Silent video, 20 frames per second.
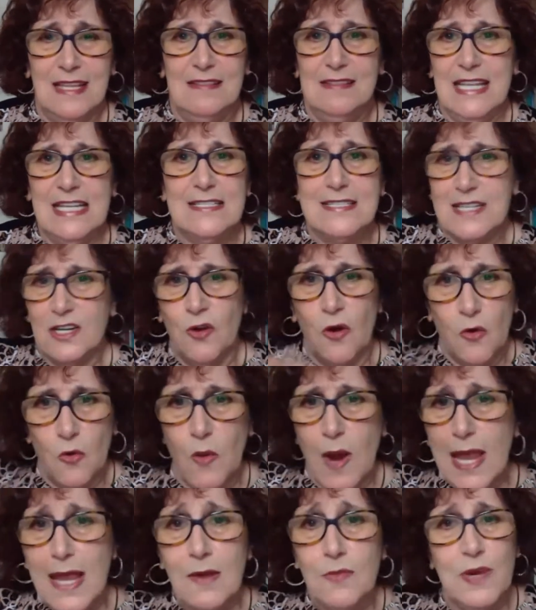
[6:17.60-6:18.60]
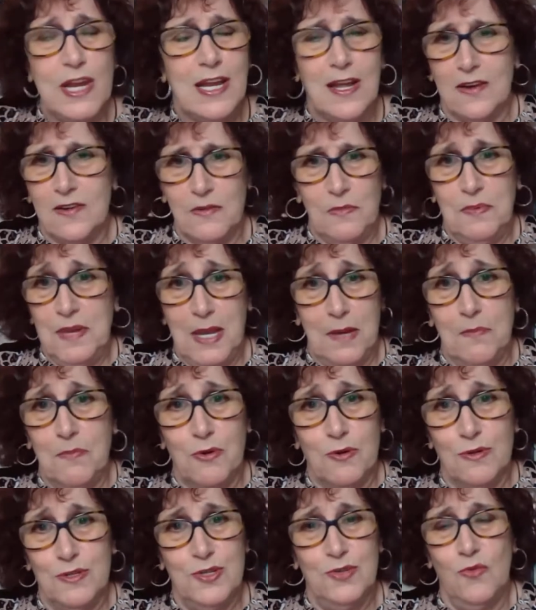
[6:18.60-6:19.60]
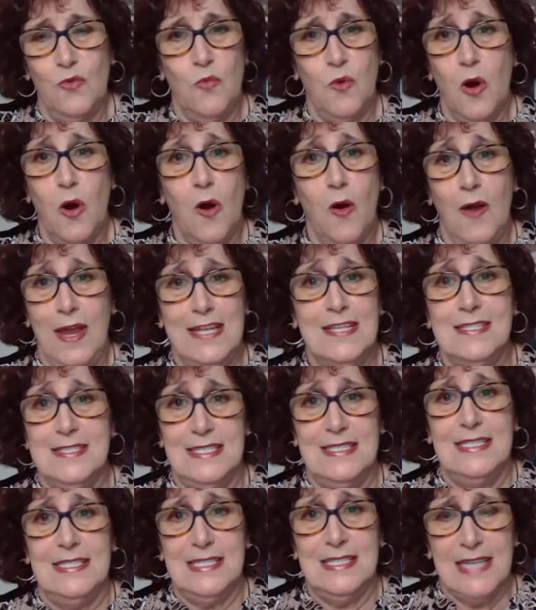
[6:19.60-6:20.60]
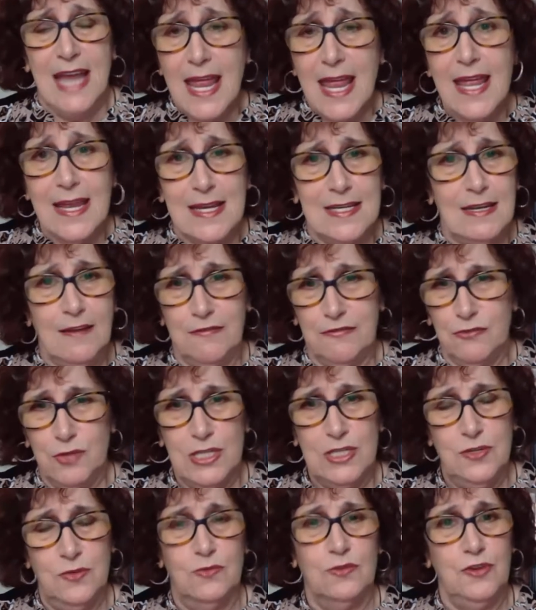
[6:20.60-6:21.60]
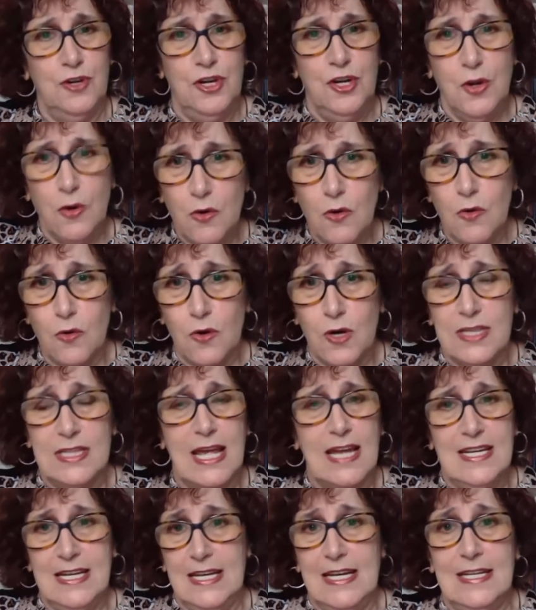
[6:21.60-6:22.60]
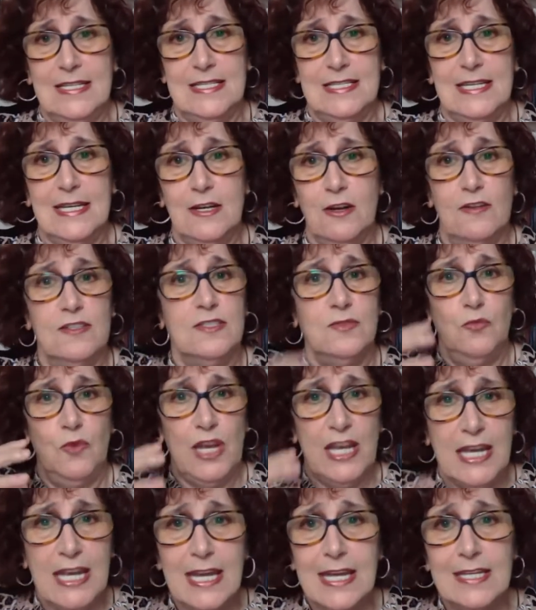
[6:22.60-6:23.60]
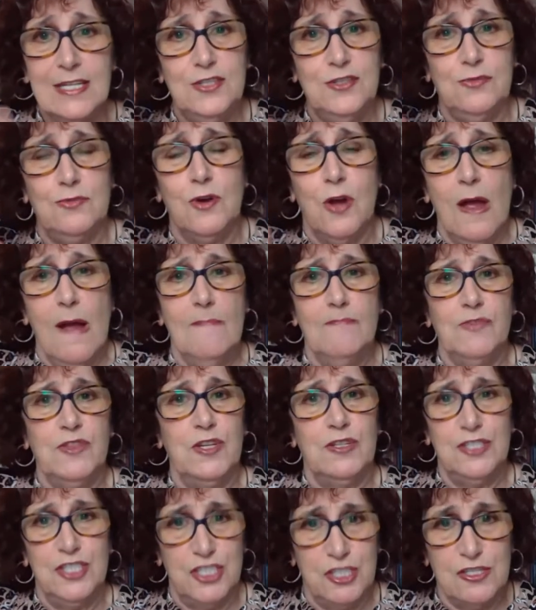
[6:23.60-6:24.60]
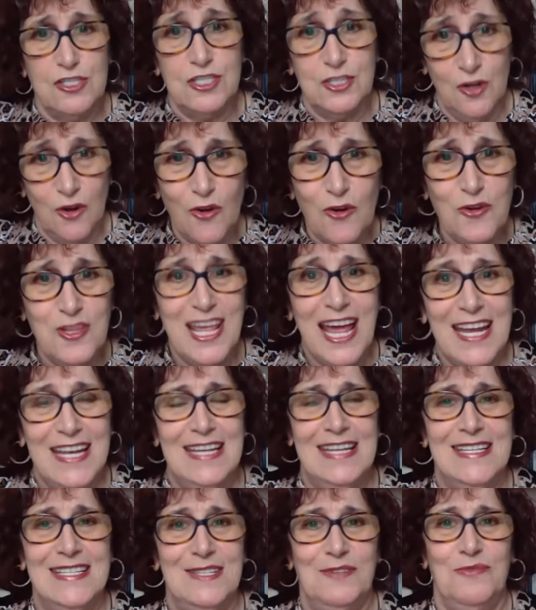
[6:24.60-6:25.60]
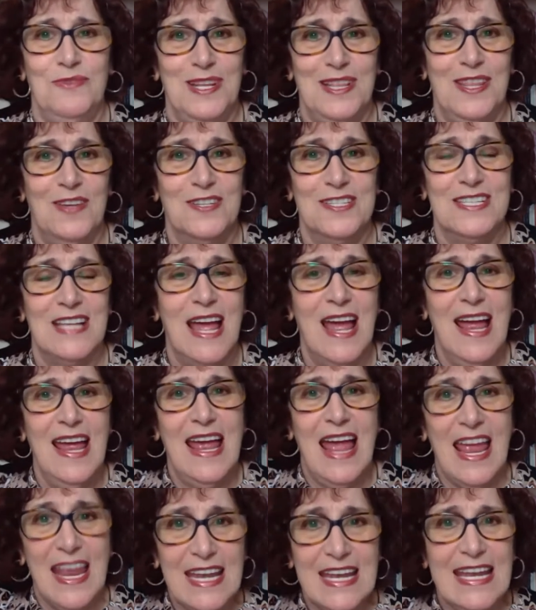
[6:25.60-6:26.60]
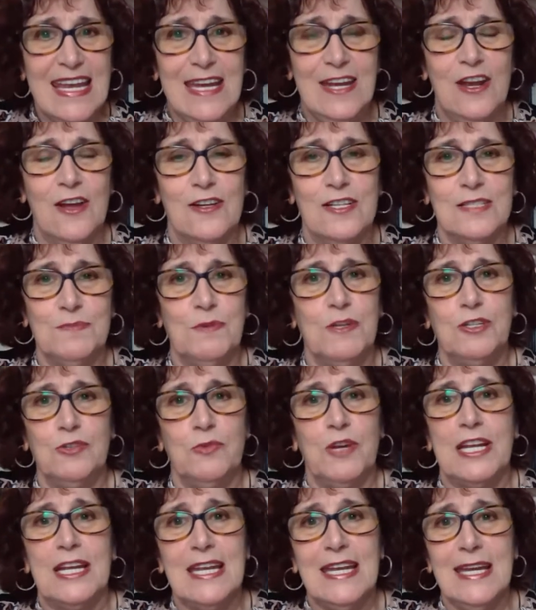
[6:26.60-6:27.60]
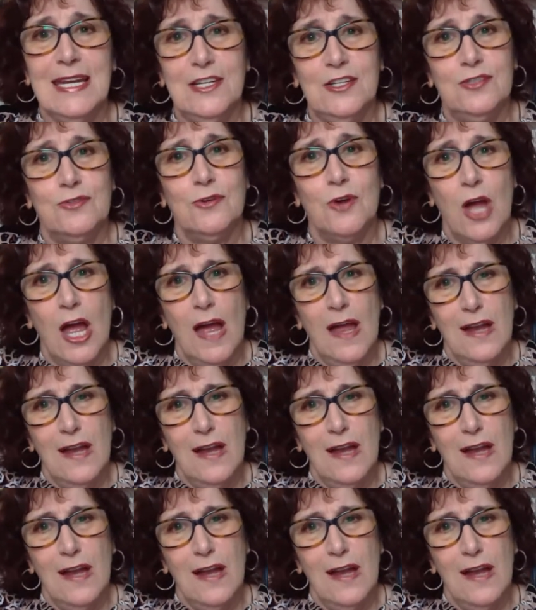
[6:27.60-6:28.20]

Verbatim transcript: there's no way we're going to be able to war and stand if we don't know that He is in us. We need to not just know that He is with us and in us, but we need to